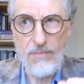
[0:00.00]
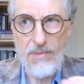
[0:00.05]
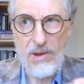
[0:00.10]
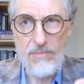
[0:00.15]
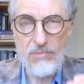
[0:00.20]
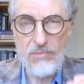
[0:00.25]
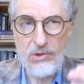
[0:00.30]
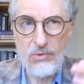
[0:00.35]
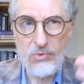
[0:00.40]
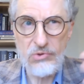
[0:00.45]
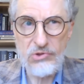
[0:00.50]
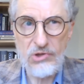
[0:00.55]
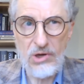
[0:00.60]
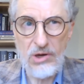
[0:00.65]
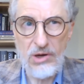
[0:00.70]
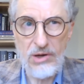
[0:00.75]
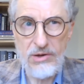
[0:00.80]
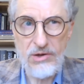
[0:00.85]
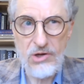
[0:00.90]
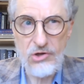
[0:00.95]
there was an
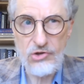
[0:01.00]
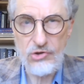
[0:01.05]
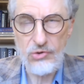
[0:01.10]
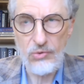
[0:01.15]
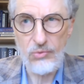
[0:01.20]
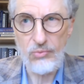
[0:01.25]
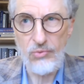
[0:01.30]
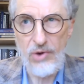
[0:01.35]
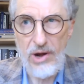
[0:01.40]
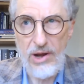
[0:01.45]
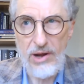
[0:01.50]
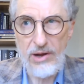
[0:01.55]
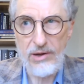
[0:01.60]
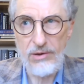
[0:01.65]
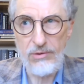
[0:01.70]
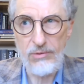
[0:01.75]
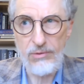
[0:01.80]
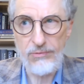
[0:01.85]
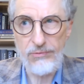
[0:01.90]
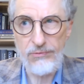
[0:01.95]
initial round
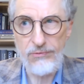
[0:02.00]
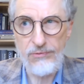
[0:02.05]
of